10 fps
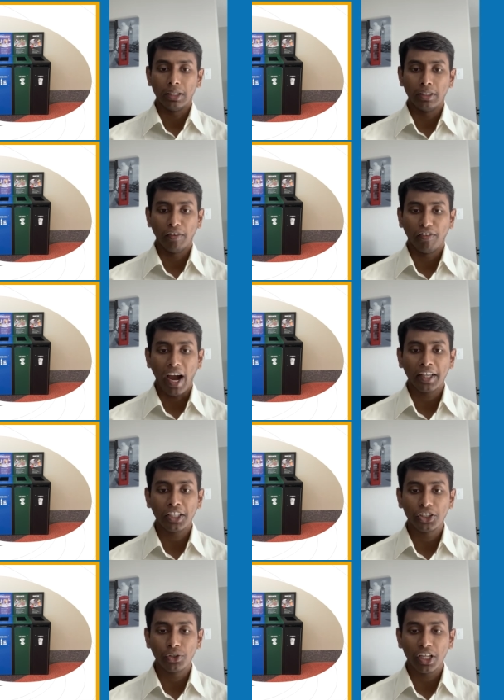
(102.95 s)
They find
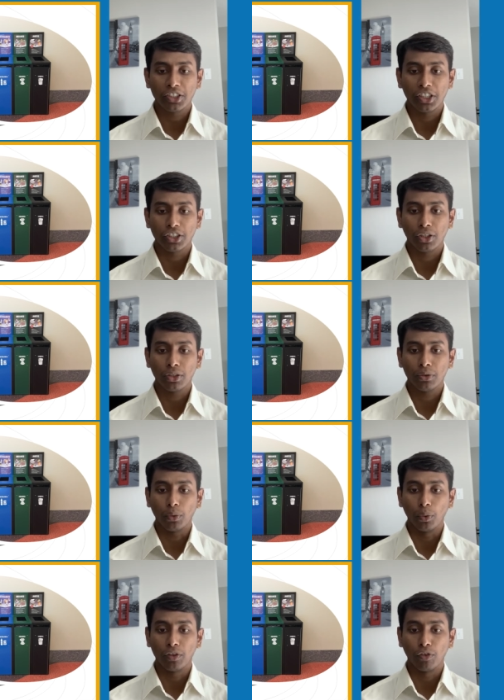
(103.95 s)
a Zero station
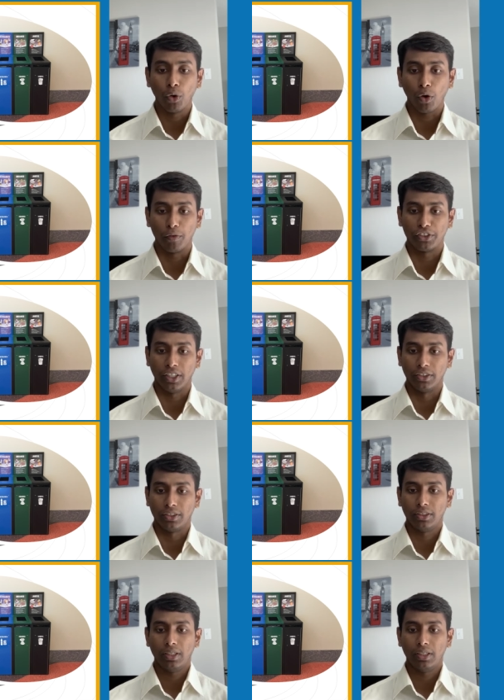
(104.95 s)
with four options,